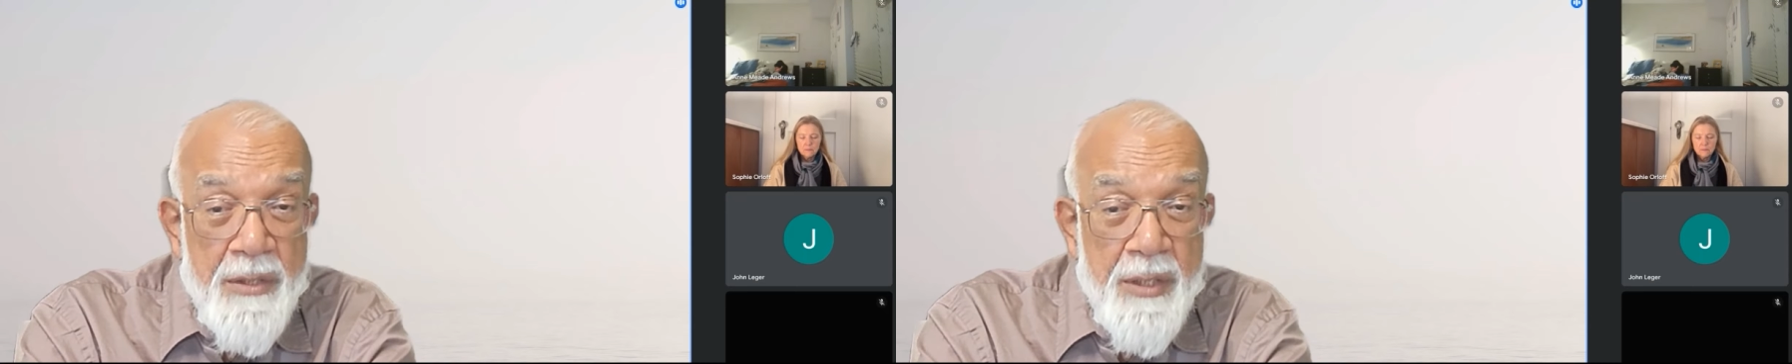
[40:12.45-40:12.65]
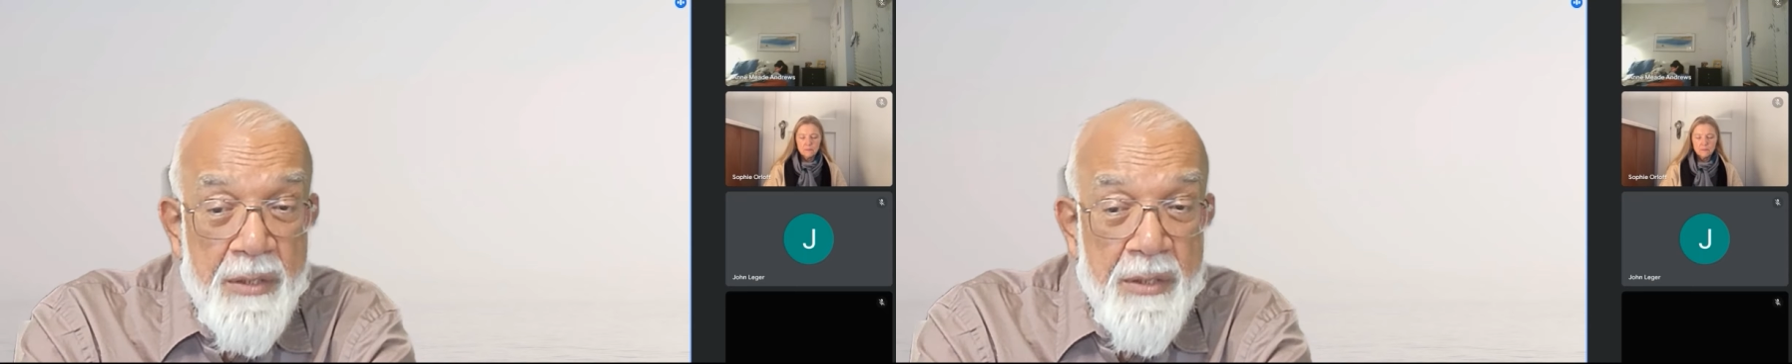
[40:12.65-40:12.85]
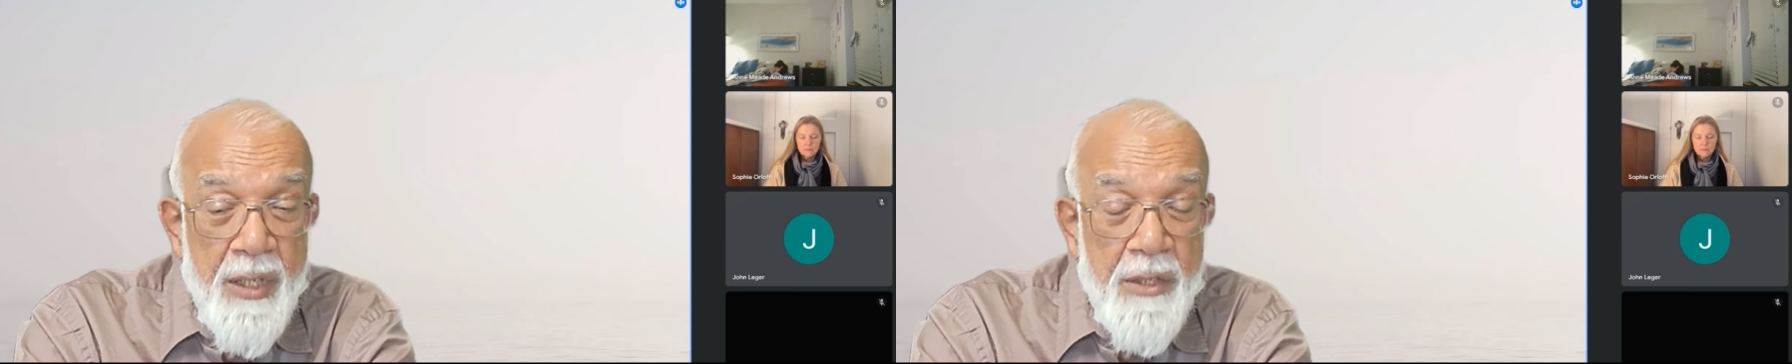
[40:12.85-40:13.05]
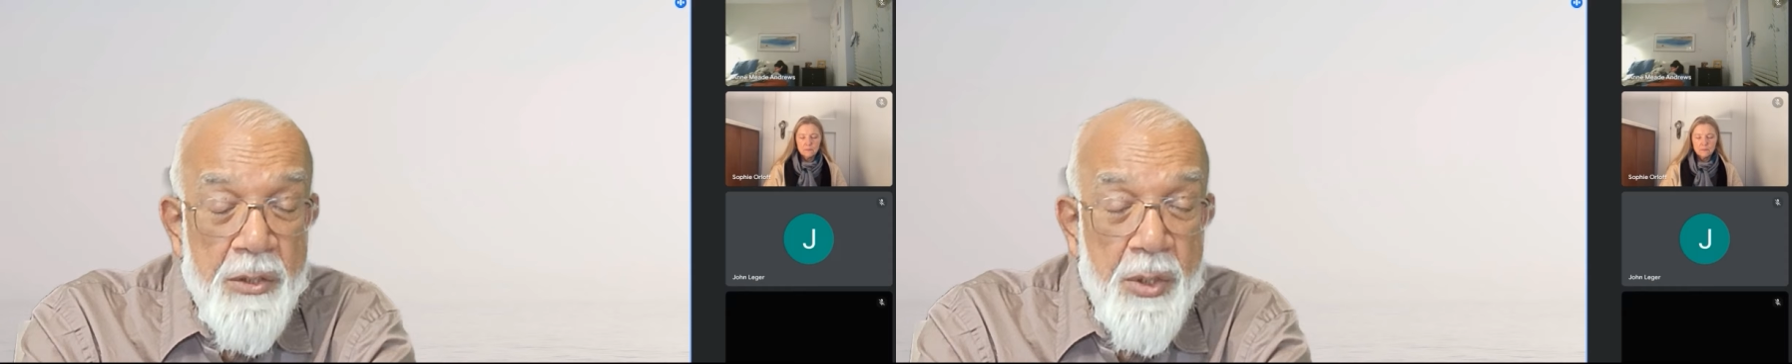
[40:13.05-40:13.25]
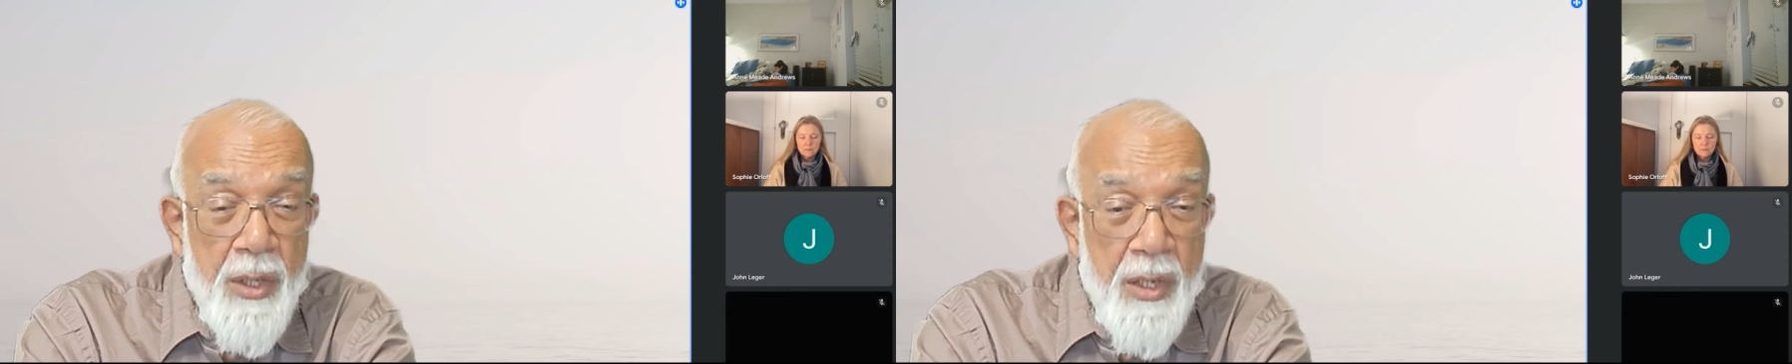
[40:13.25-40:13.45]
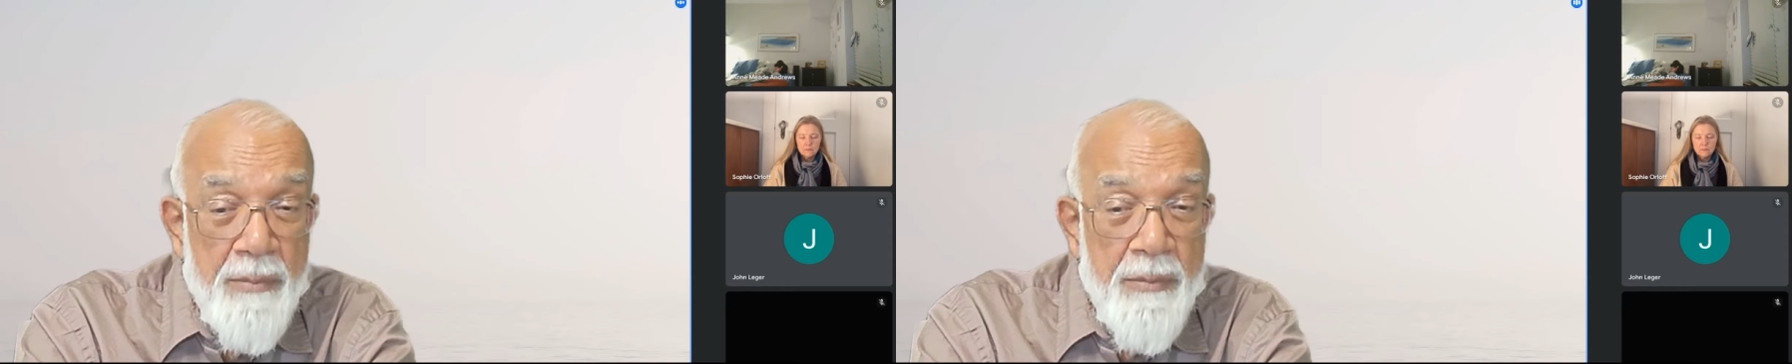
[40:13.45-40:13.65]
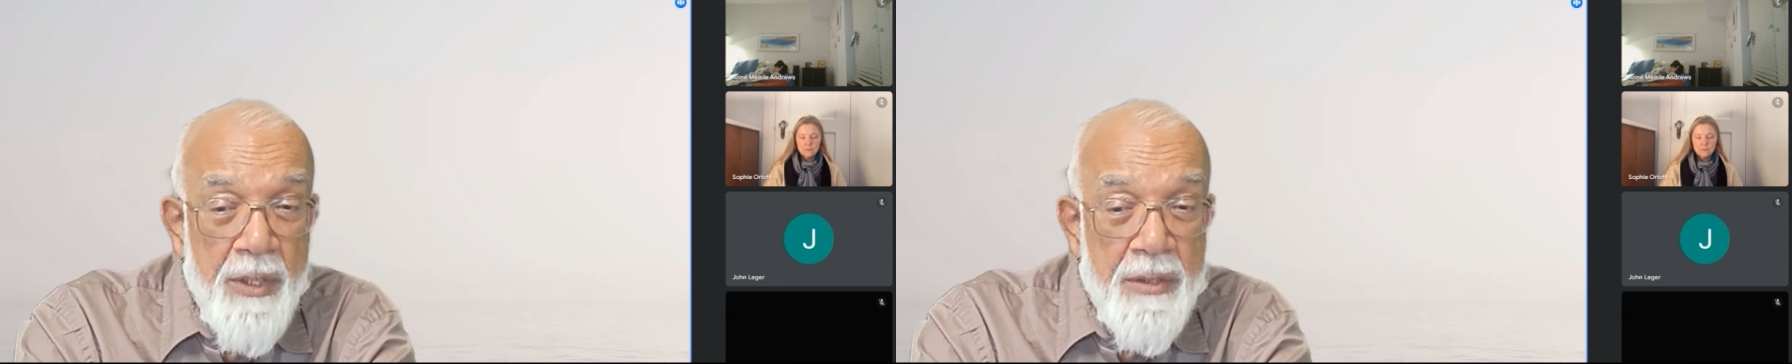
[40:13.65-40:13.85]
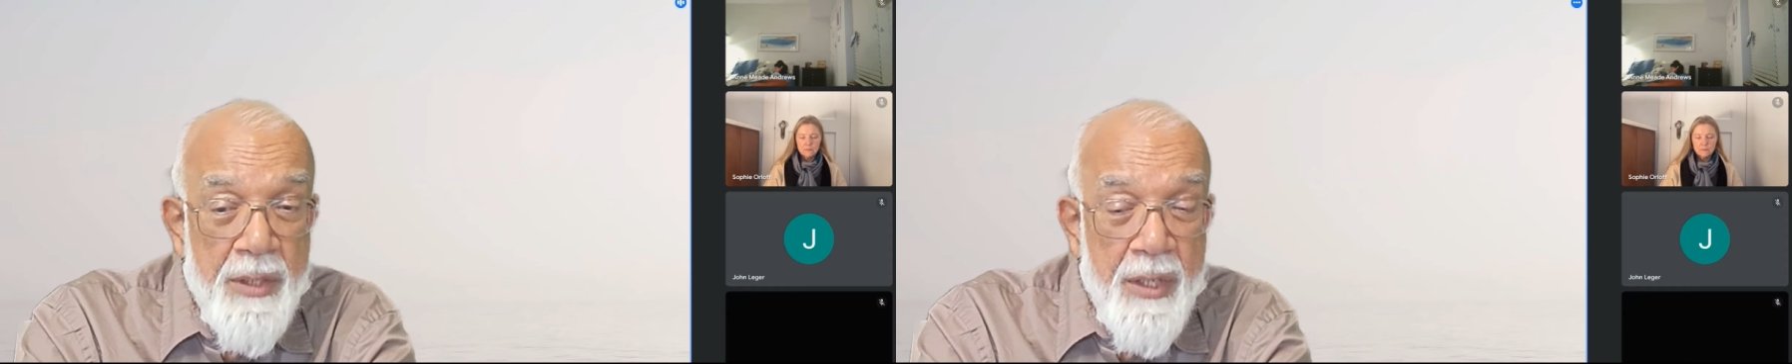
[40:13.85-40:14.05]
sensation,
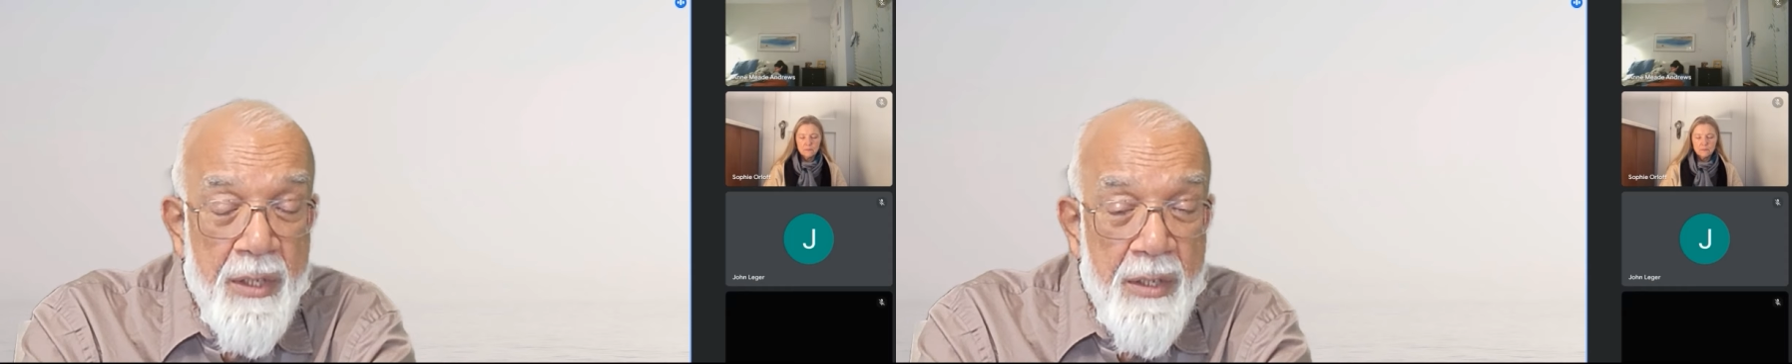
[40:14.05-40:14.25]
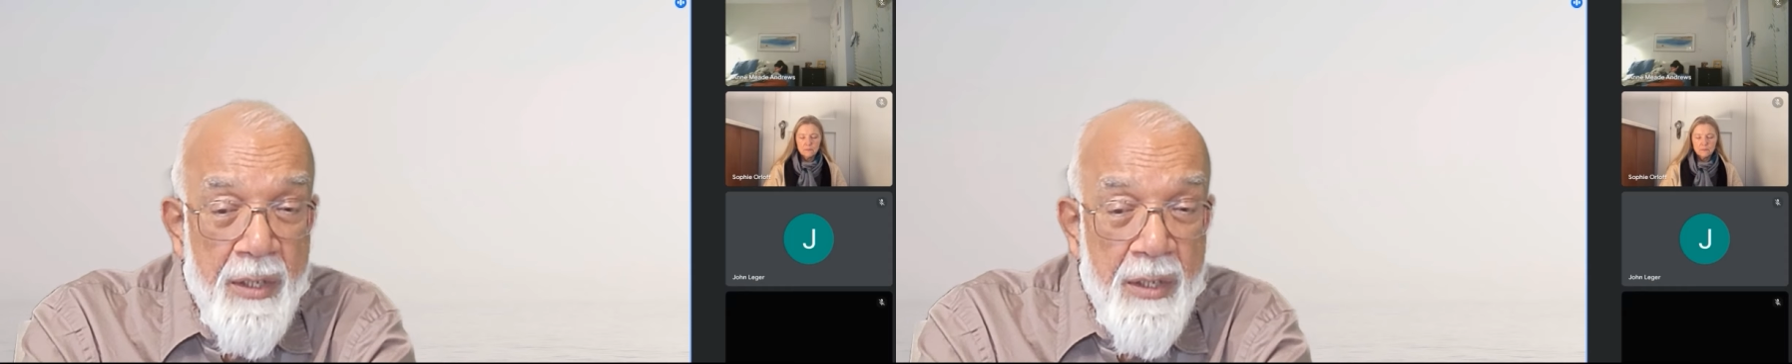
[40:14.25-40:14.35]
numbness there.